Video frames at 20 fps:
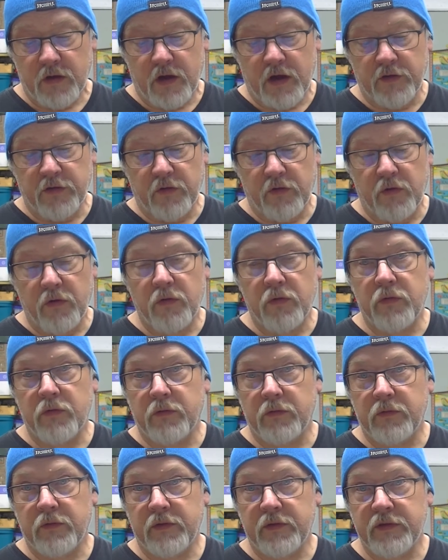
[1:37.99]
On the
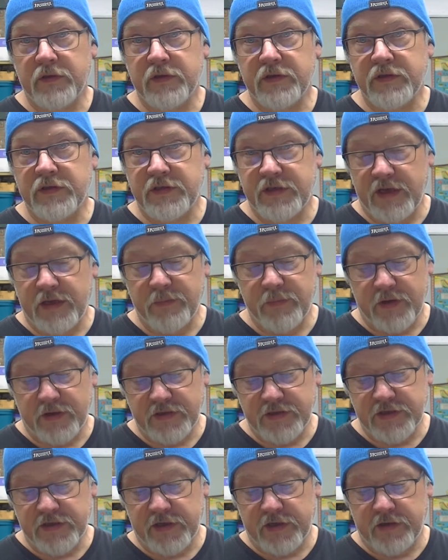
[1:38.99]
whole, day by
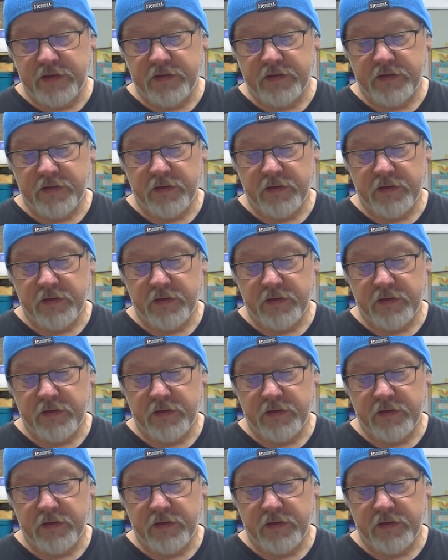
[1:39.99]
day,